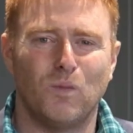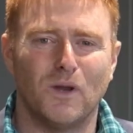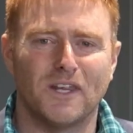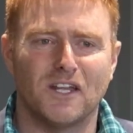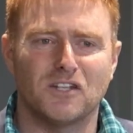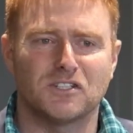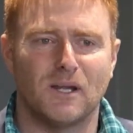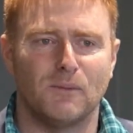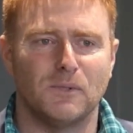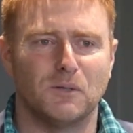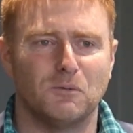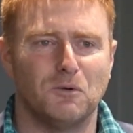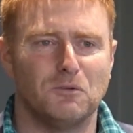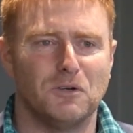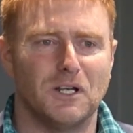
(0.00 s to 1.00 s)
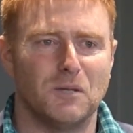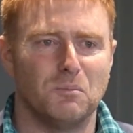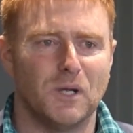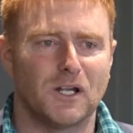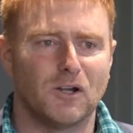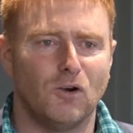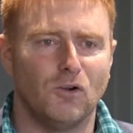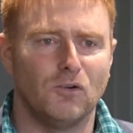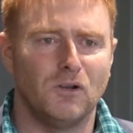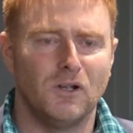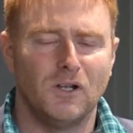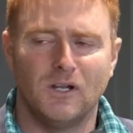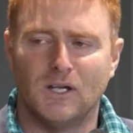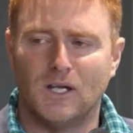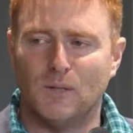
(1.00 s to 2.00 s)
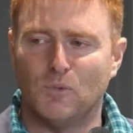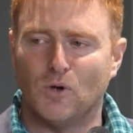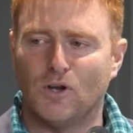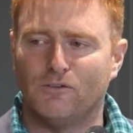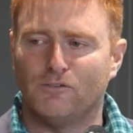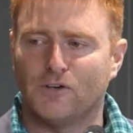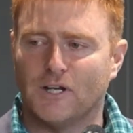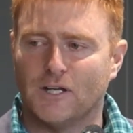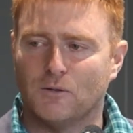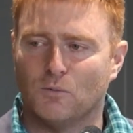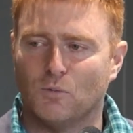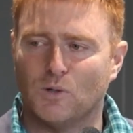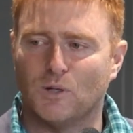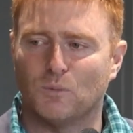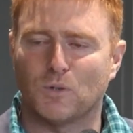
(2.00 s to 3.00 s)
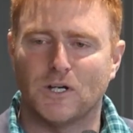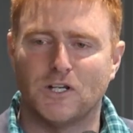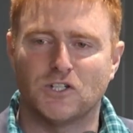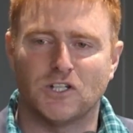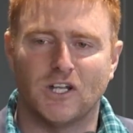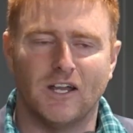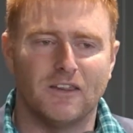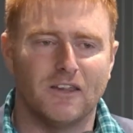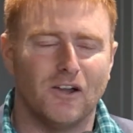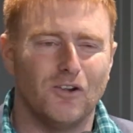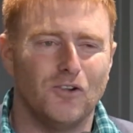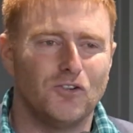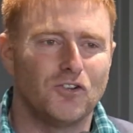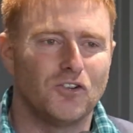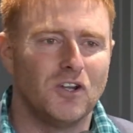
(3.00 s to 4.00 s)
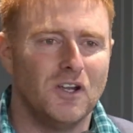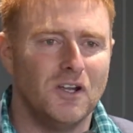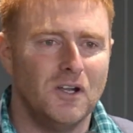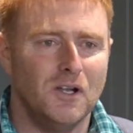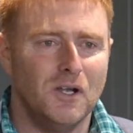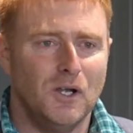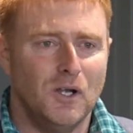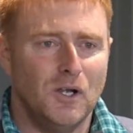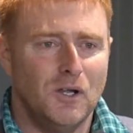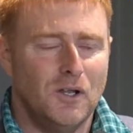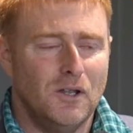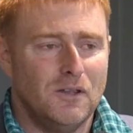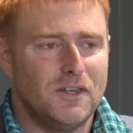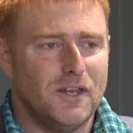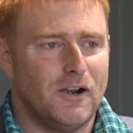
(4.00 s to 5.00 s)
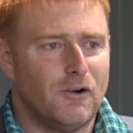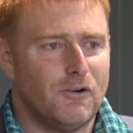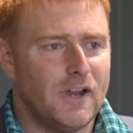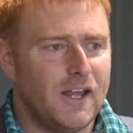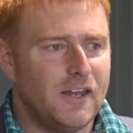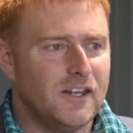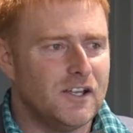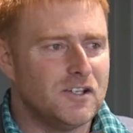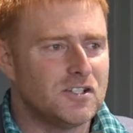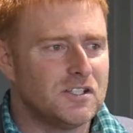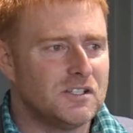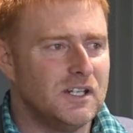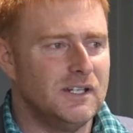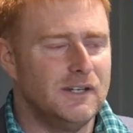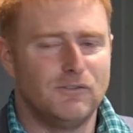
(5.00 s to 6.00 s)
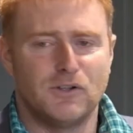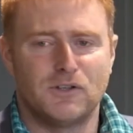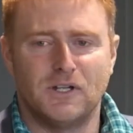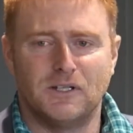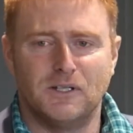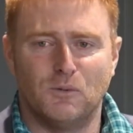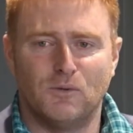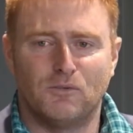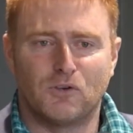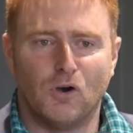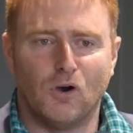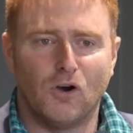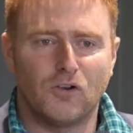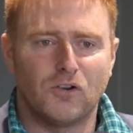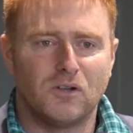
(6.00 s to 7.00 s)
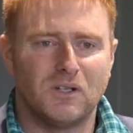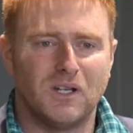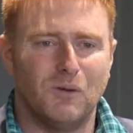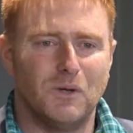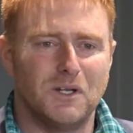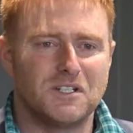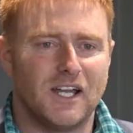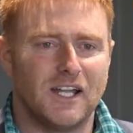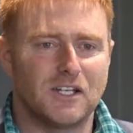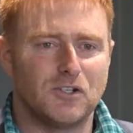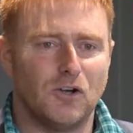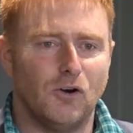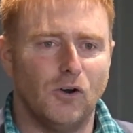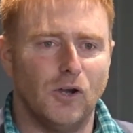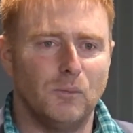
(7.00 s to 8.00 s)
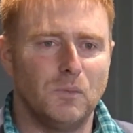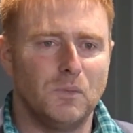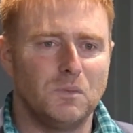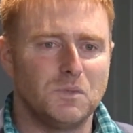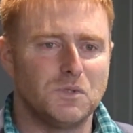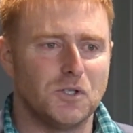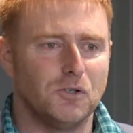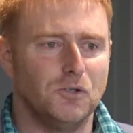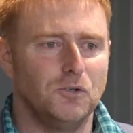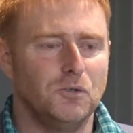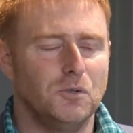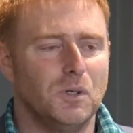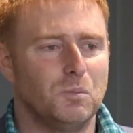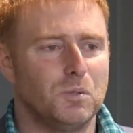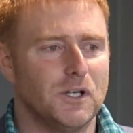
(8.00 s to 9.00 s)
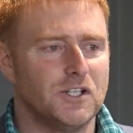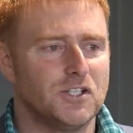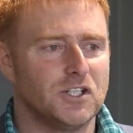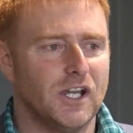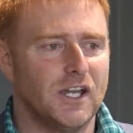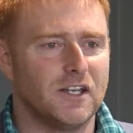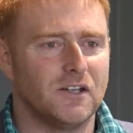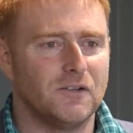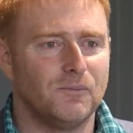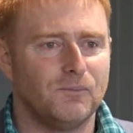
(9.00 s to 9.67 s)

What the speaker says: that's something we're really big on at Bonnevere. We appreciate those that are around us and everything that we've got, and we take time to appreciate it.